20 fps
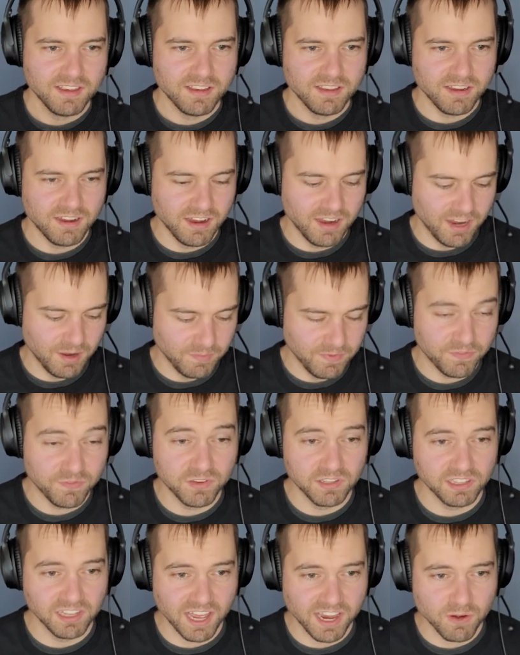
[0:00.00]
Um, if
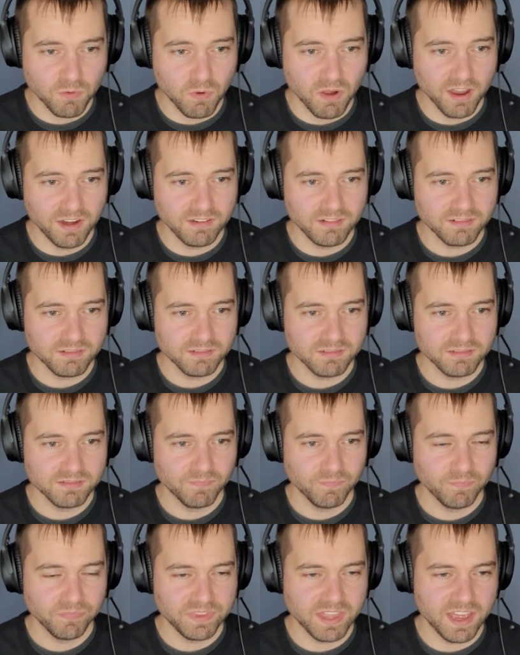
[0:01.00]
you'd like one,
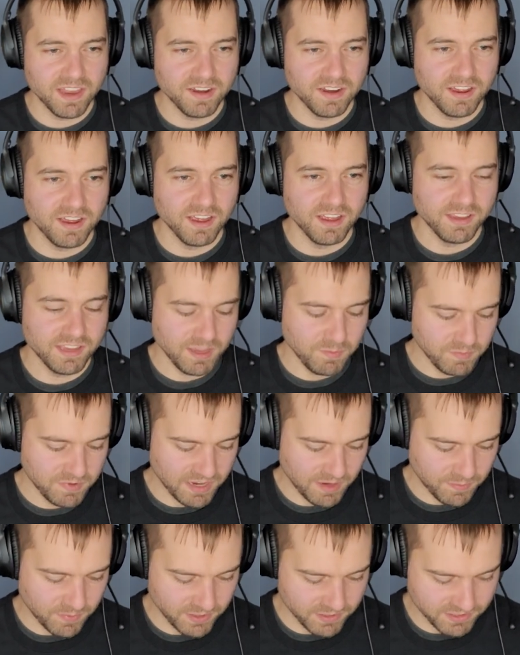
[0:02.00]
then uh, hit me
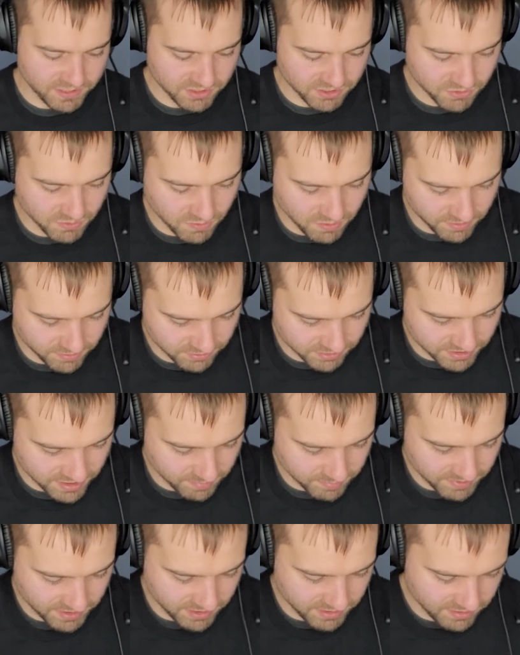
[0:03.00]
up on Discord or
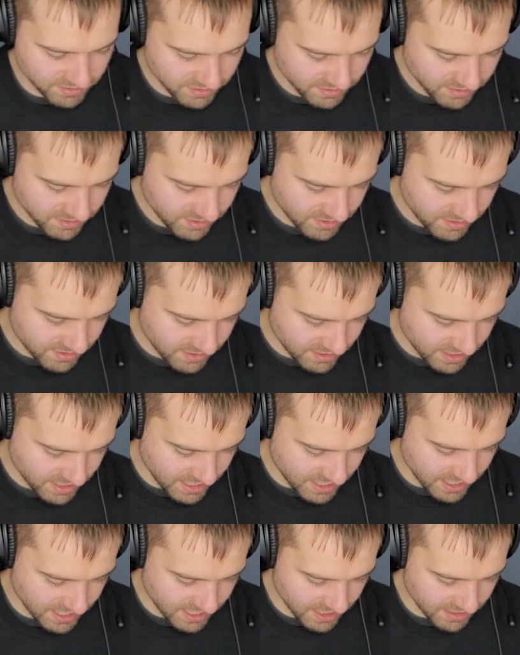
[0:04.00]
something,
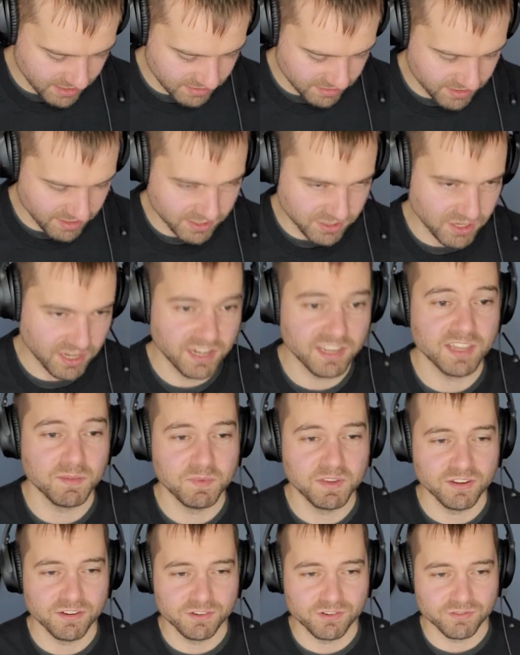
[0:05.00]
and uh, you got to give
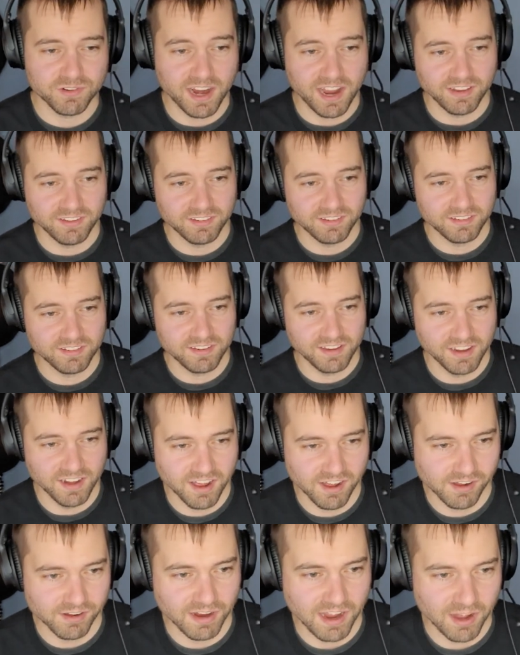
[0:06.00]
me your address, and
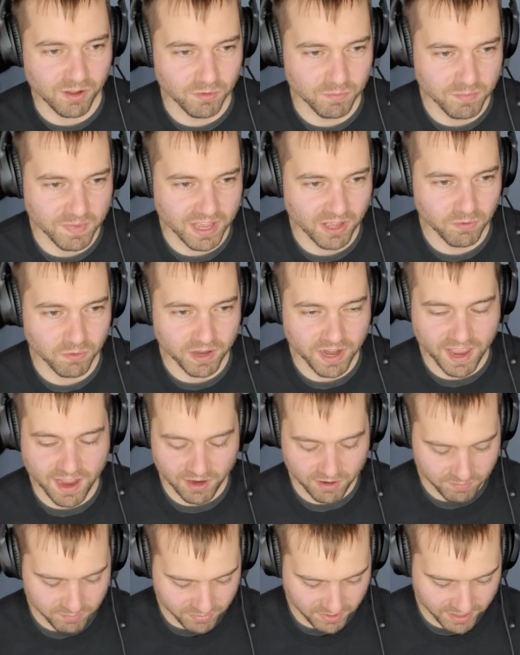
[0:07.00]
I'll, I'll mail one
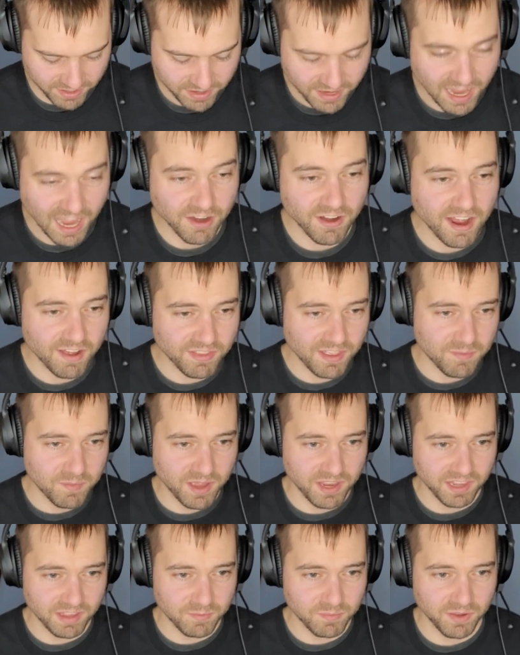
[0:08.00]
out. But I don't have that
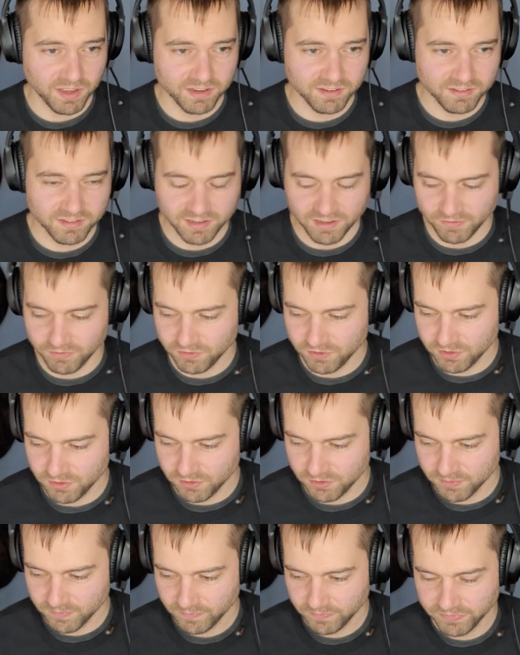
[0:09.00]
many. But if
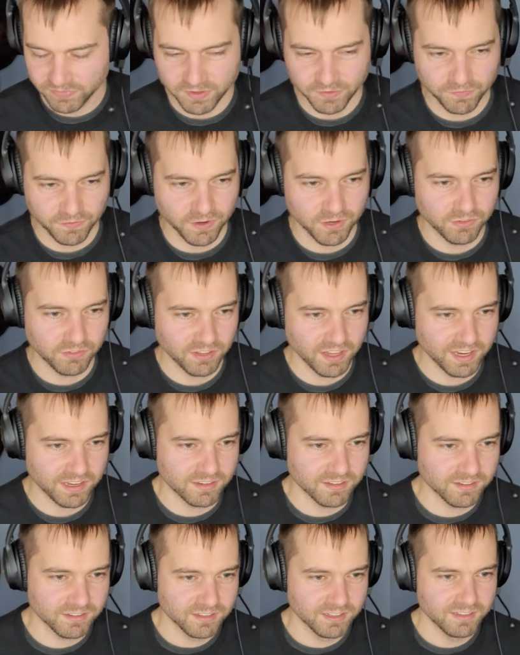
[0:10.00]
you, the first like
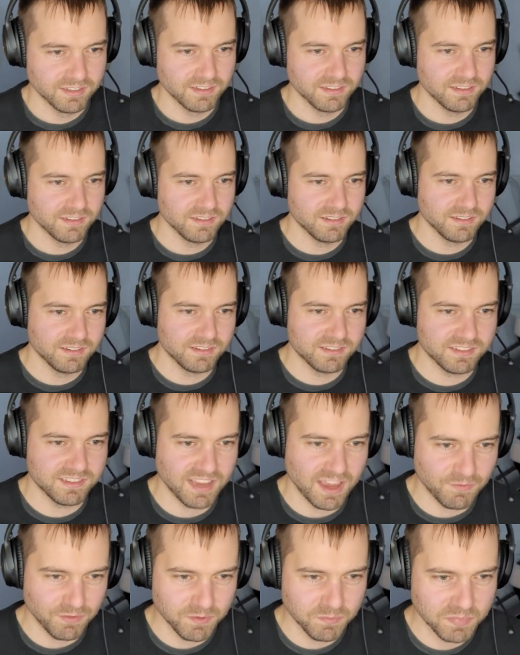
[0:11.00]

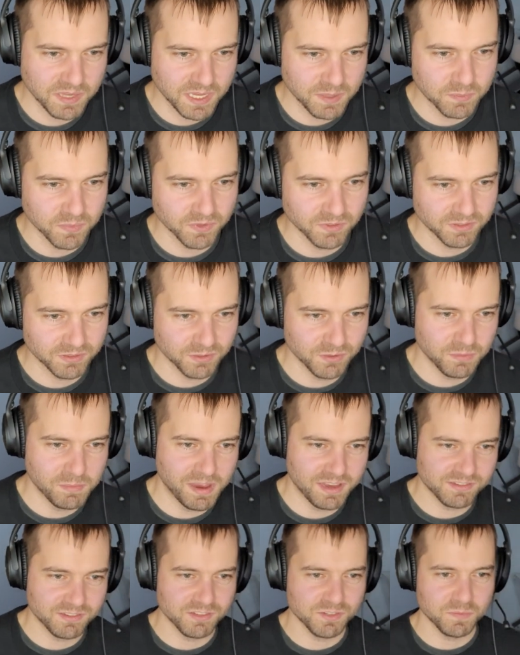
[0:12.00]
seven people who
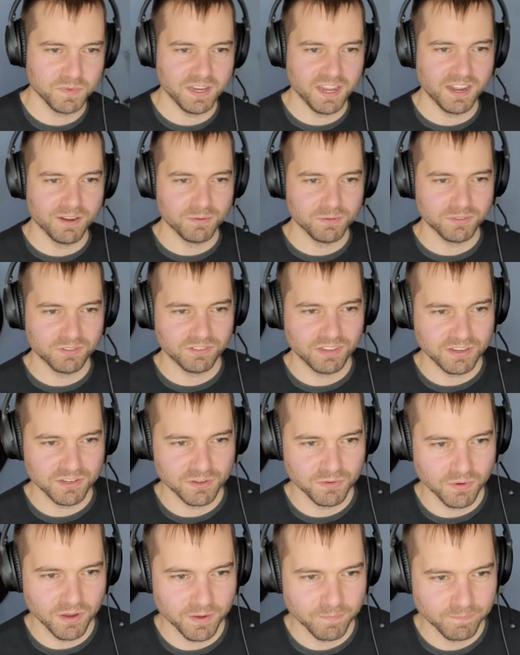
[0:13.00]
message me, I will send
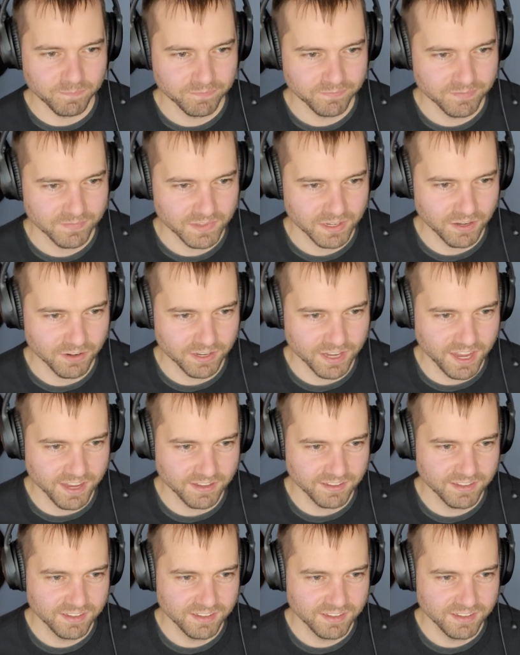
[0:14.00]
you one. Okay?